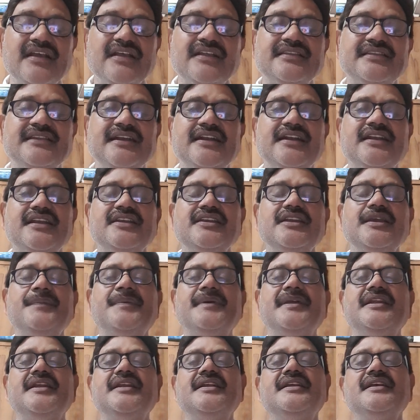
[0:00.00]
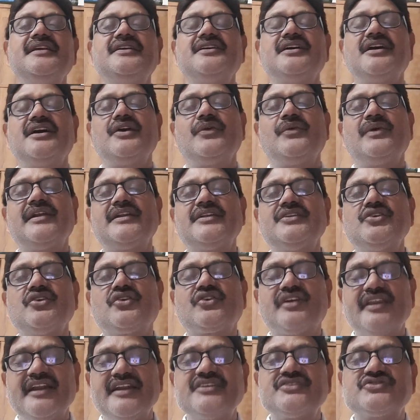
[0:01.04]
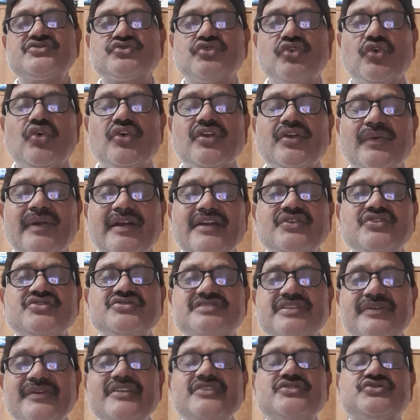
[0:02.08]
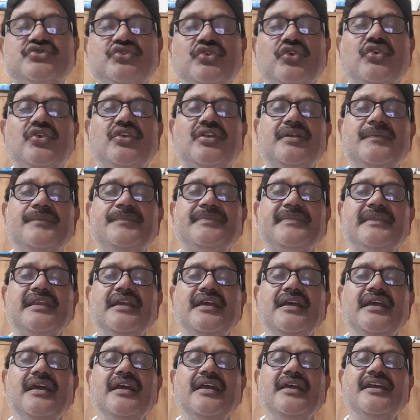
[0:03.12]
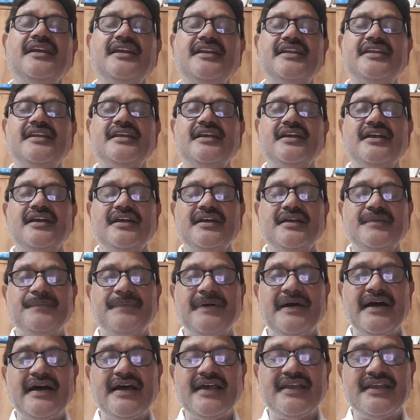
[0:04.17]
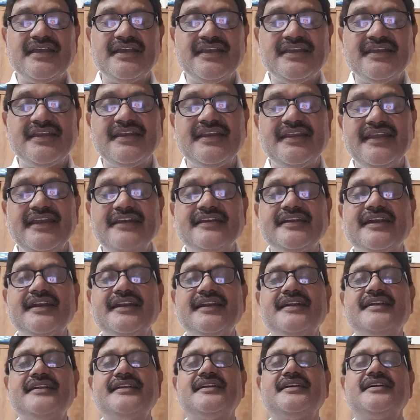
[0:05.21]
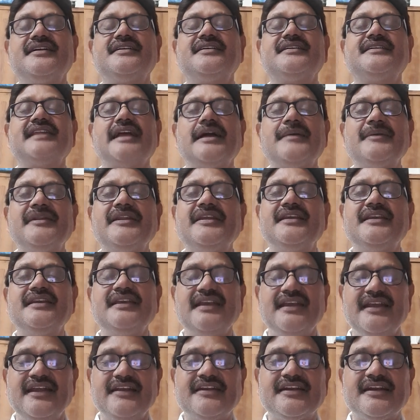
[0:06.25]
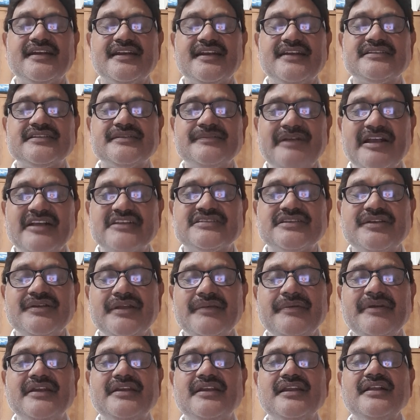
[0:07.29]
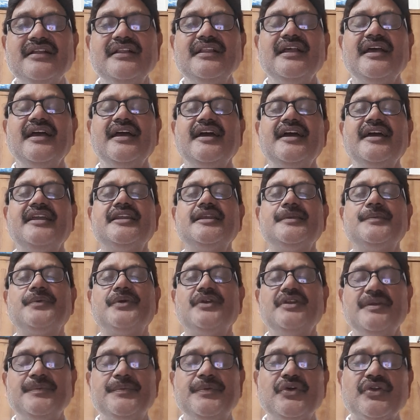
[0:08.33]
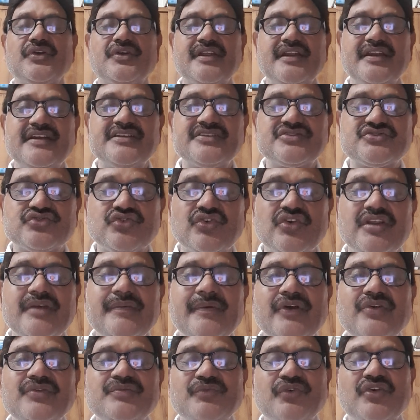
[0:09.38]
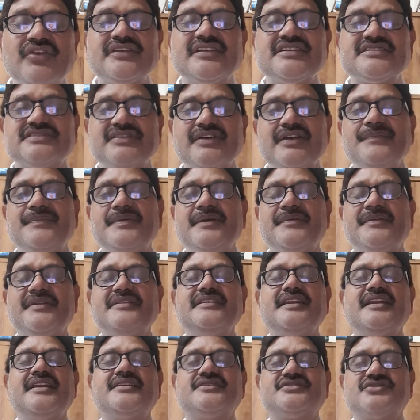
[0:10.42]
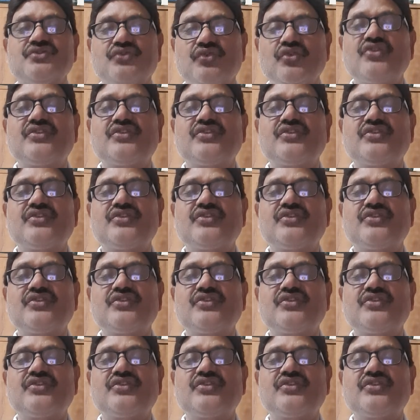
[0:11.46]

that if what is your credit score, what is your civil score. It in 800 normally 800 is the maximum limit, and if your credit score is about more than 750, then it is a